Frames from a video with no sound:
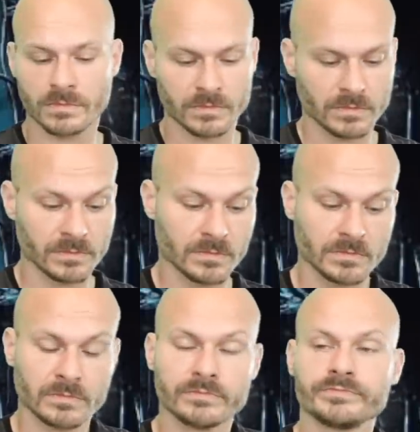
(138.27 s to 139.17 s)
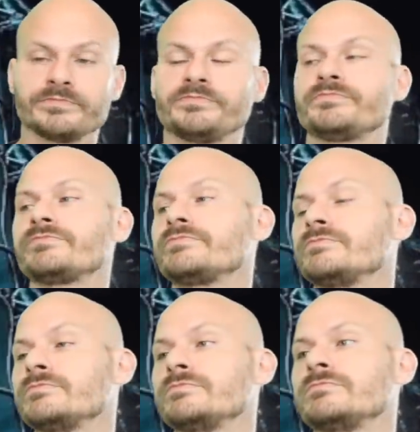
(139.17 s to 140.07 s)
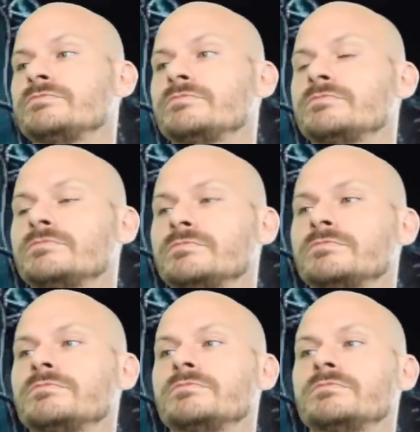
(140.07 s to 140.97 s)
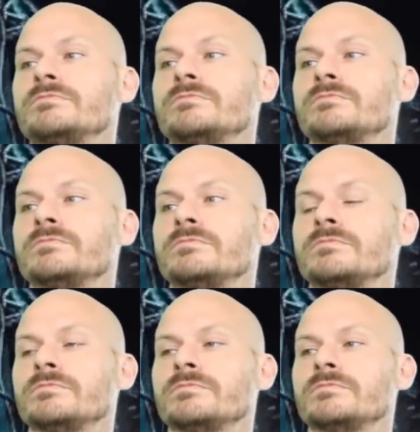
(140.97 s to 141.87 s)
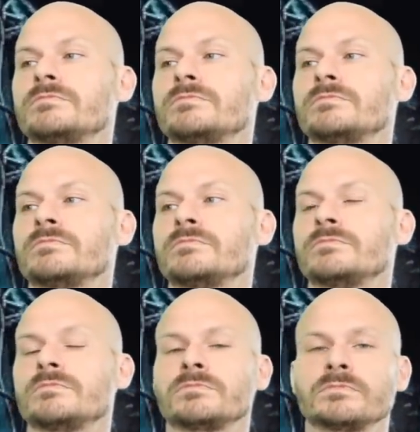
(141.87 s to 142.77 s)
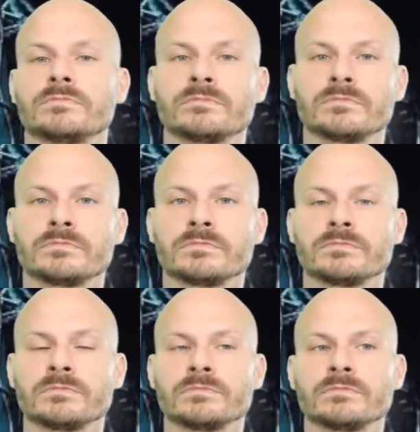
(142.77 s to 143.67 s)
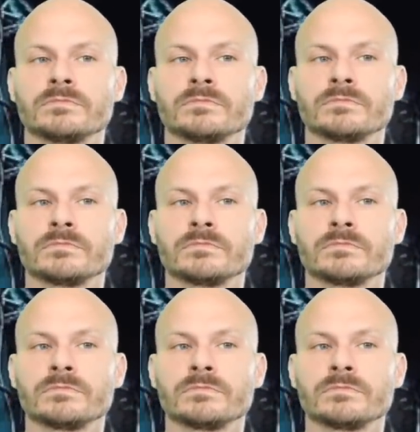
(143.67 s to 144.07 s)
The person shown says nothing.